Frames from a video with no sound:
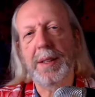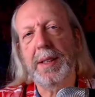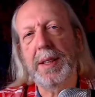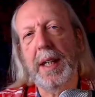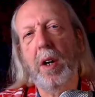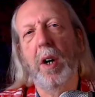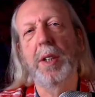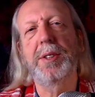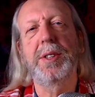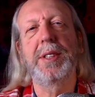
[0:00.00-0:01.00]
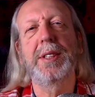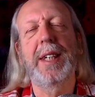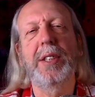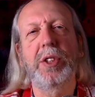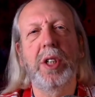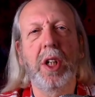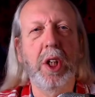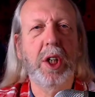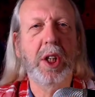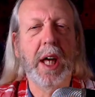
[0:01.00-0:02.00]
What did that conscious
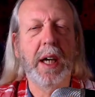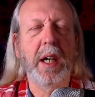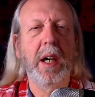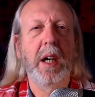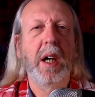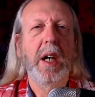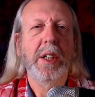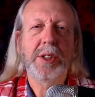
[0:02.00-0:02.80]
intention look like?